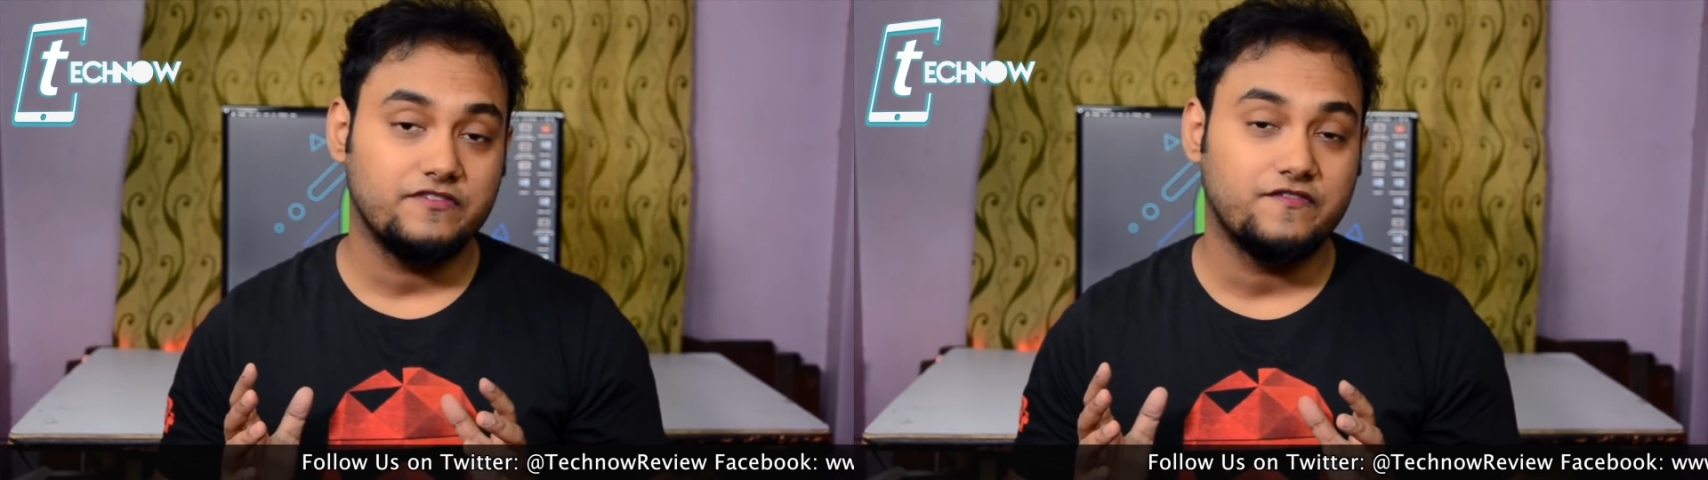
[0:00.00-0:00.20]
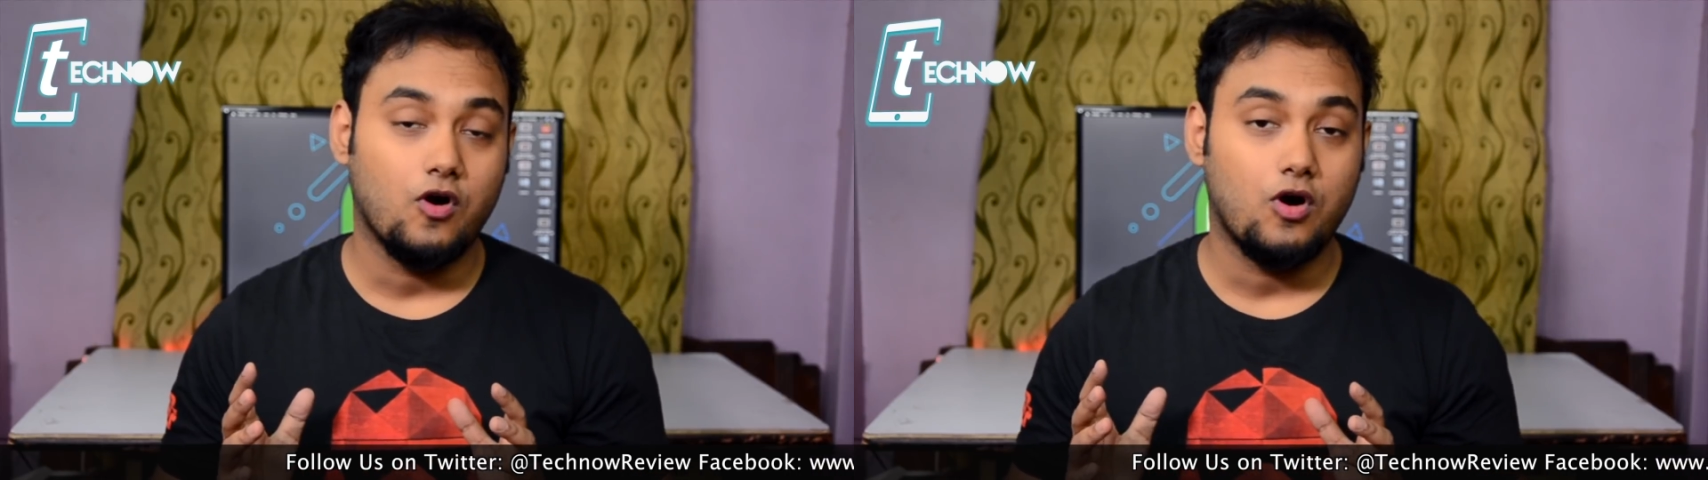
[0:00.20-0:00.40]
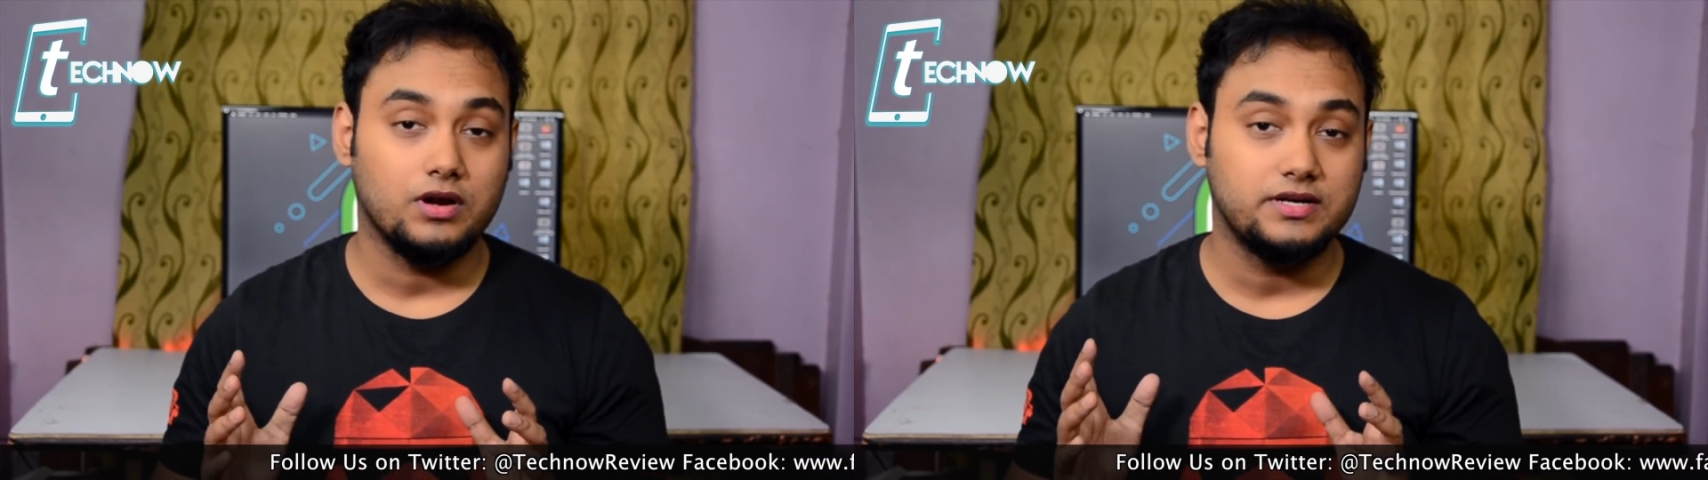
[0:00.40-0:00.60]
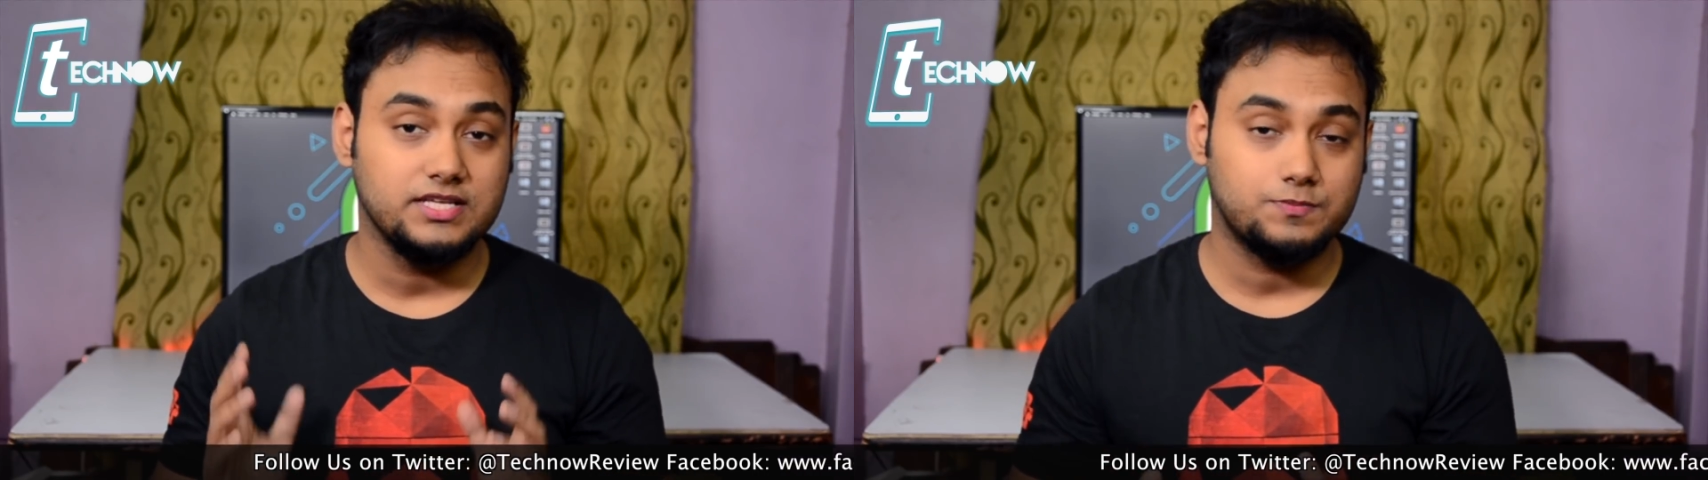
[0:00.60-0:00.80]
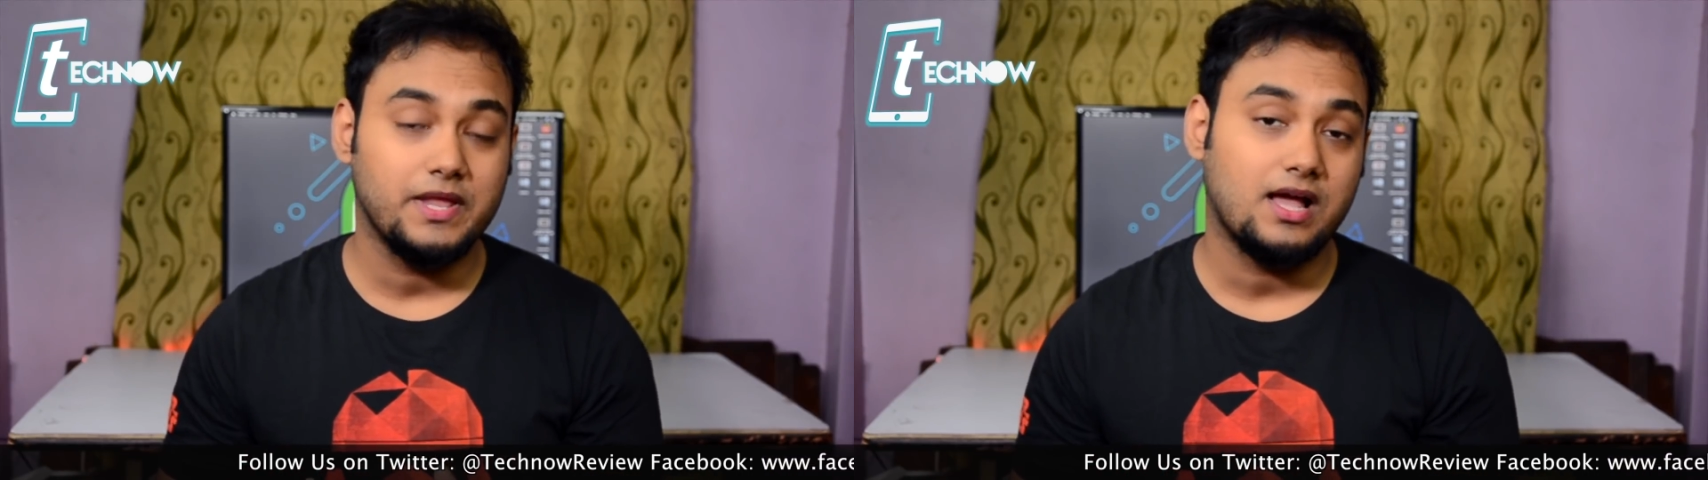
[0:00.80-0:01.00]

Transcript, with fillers: for display